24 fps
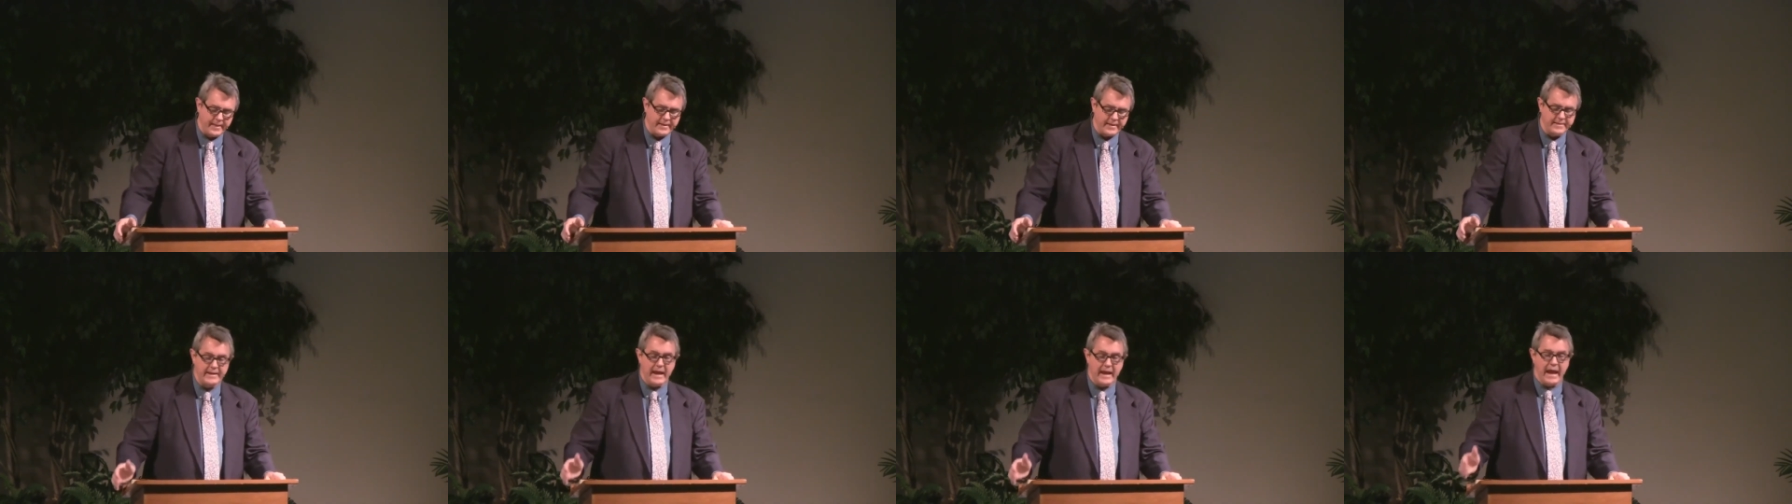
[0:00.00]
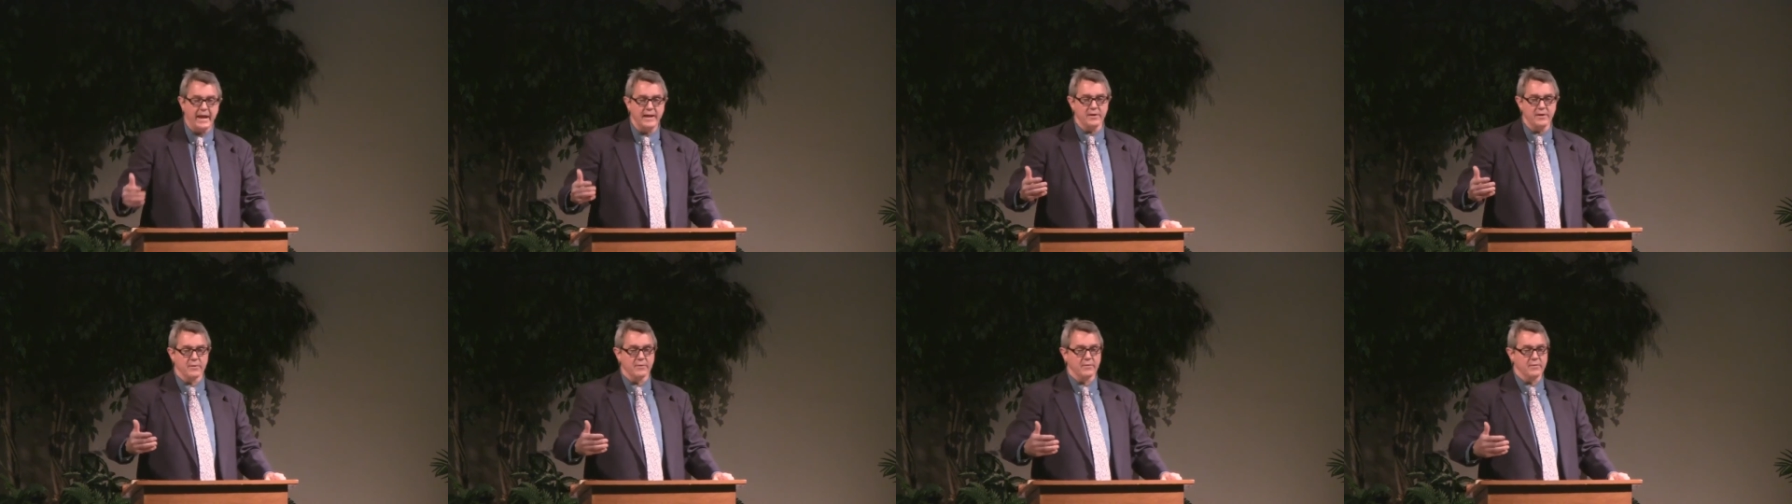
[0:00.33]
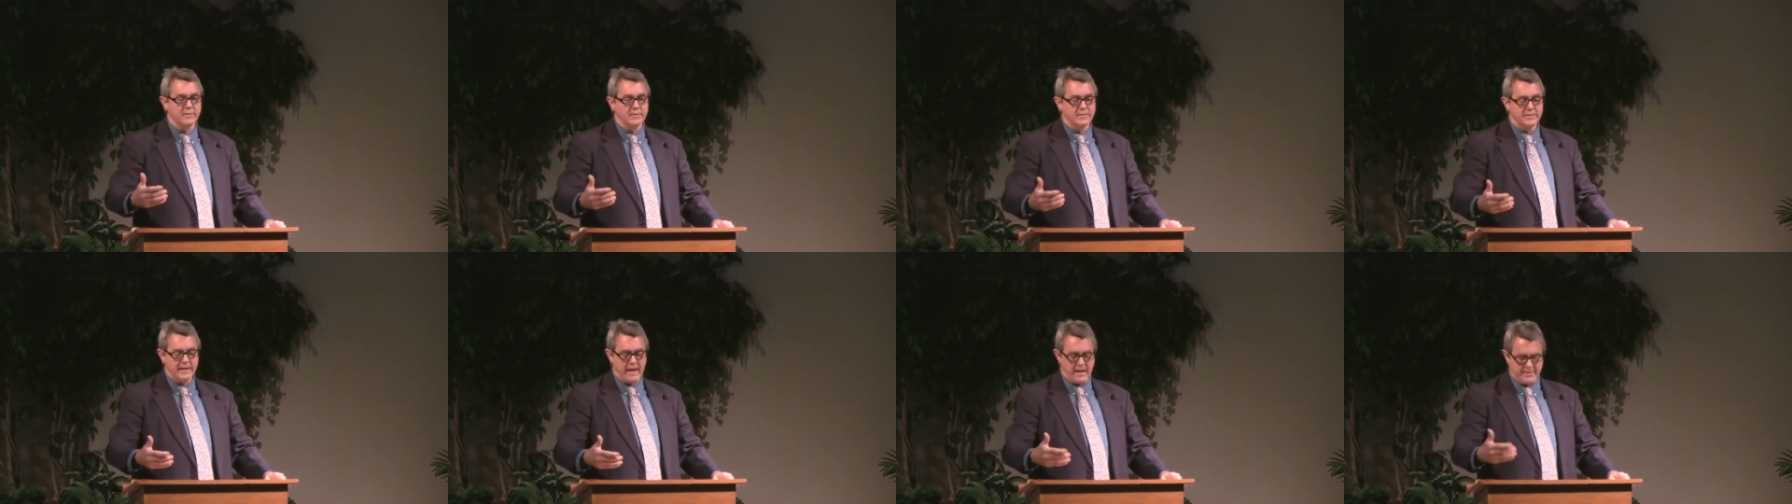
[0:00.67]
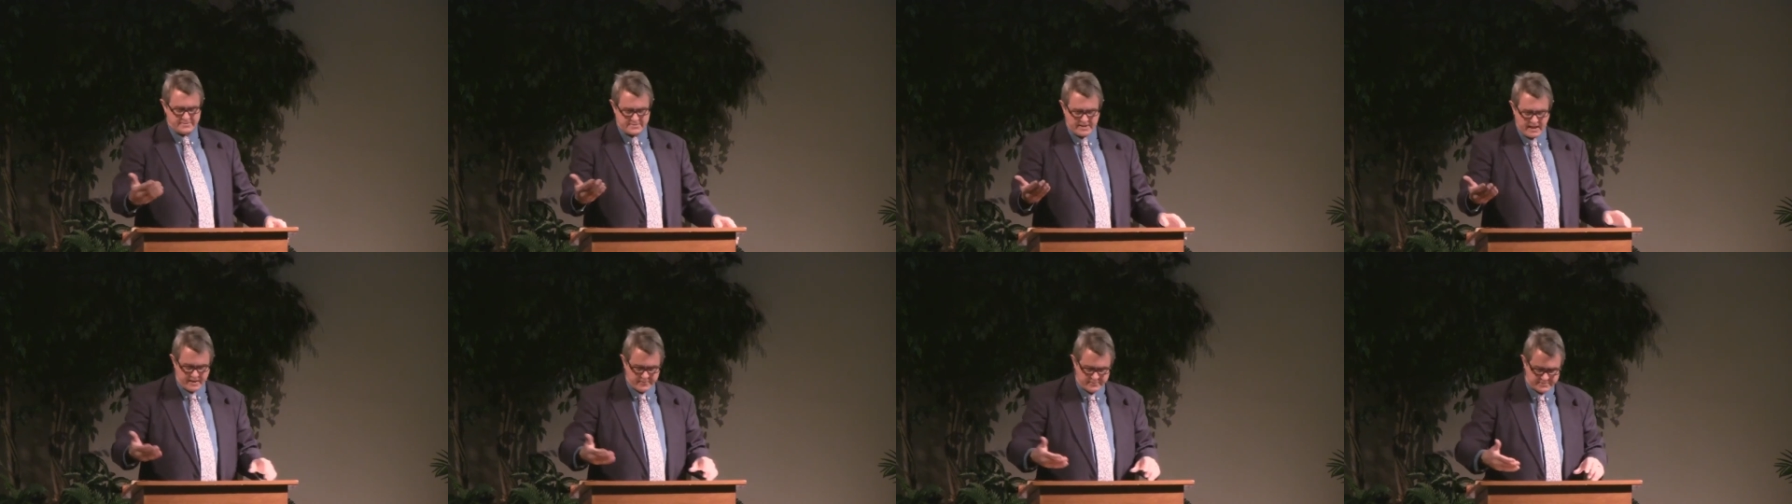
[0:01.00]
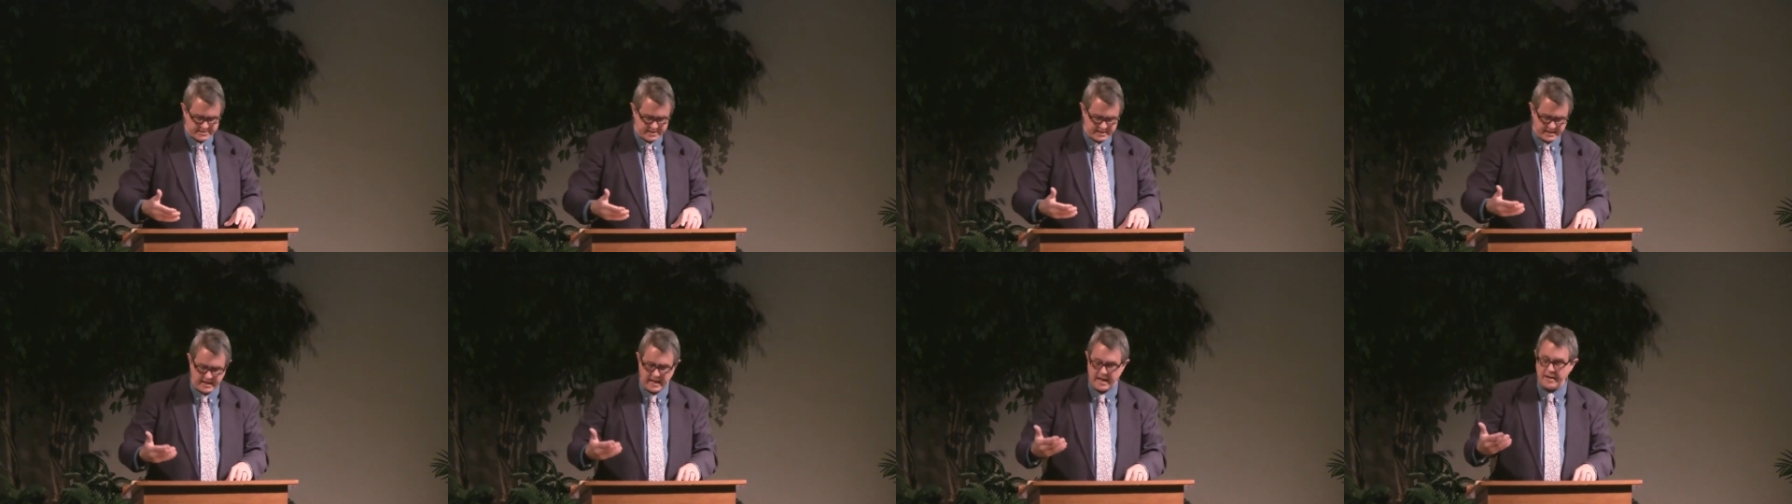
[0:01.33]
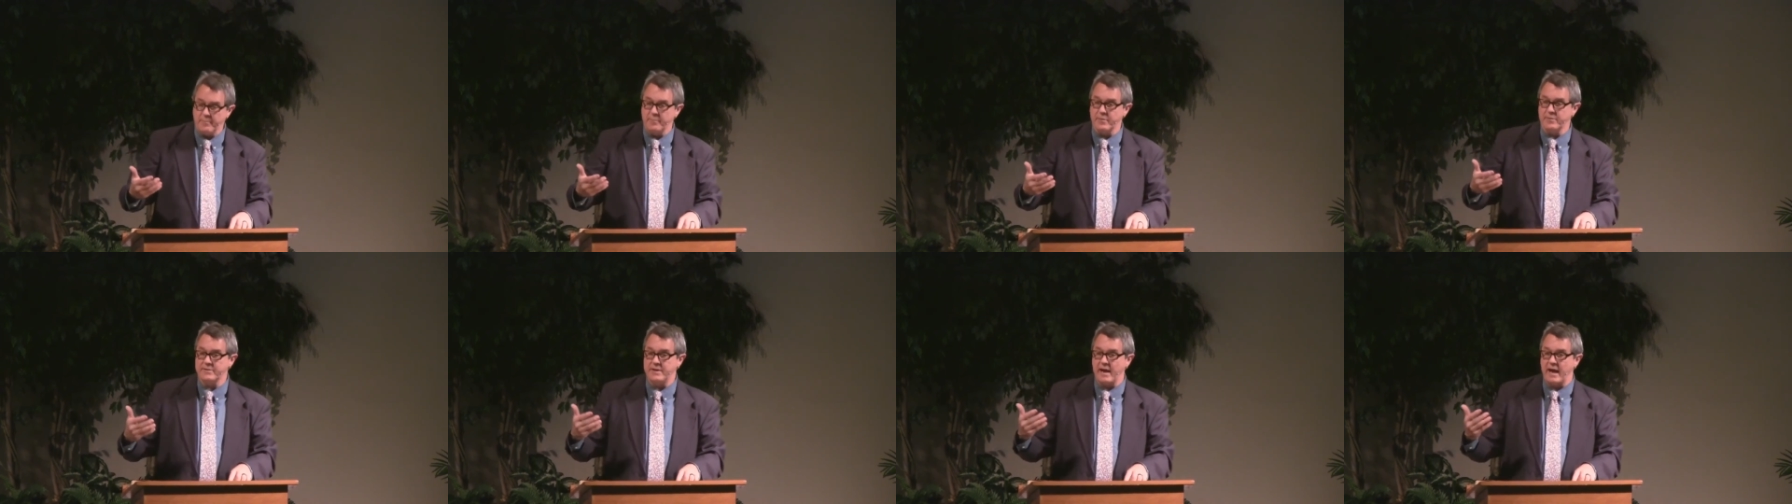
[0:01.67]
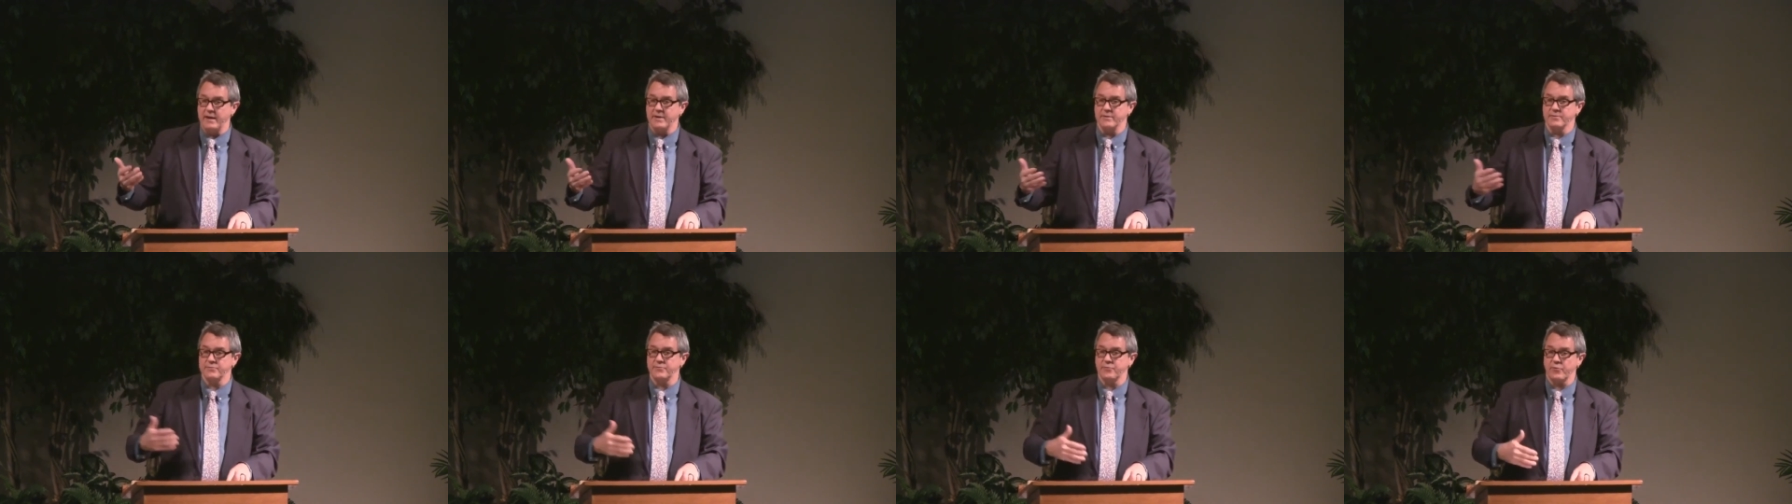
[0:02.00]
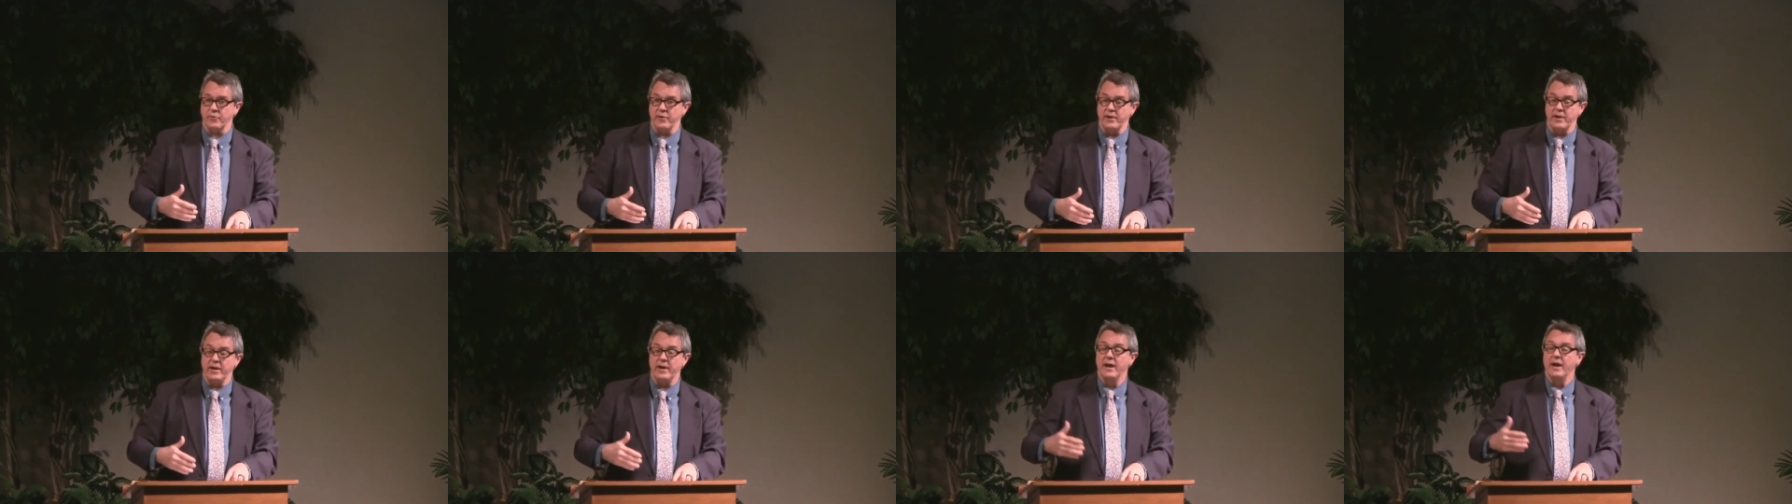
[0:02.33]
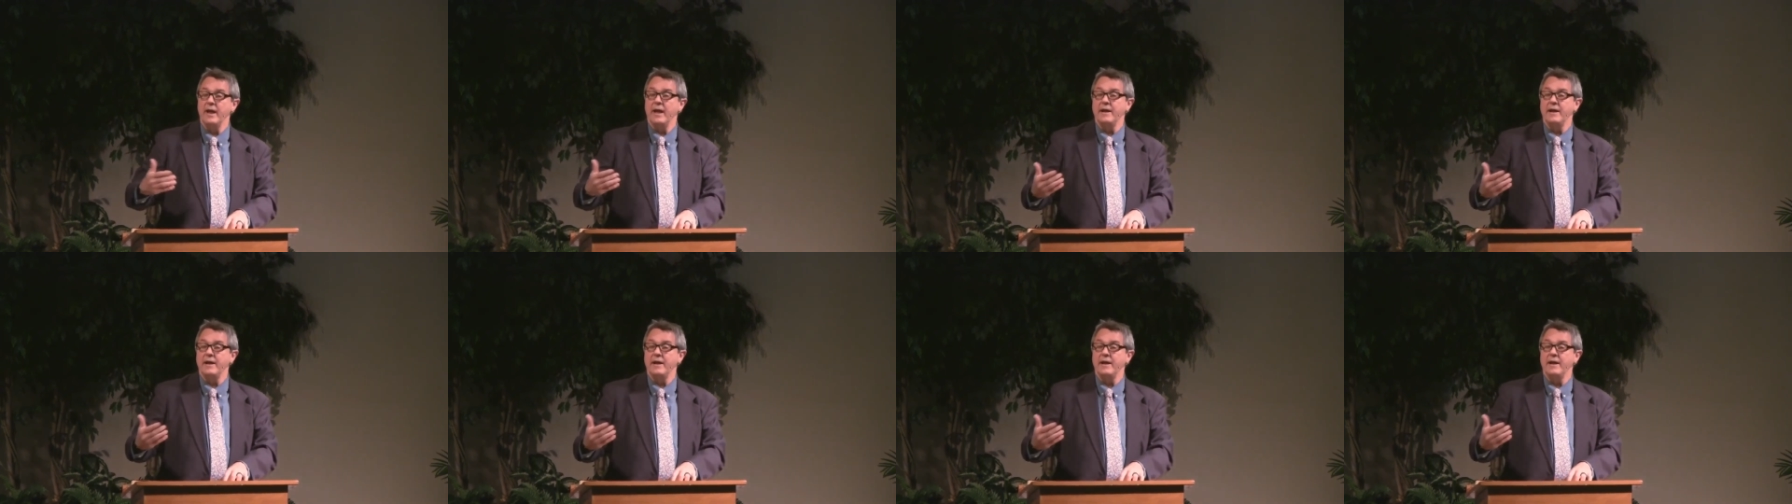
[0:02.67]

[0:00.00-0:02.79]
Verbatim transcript: Daniel, that was in Hebrew, Daniel 3,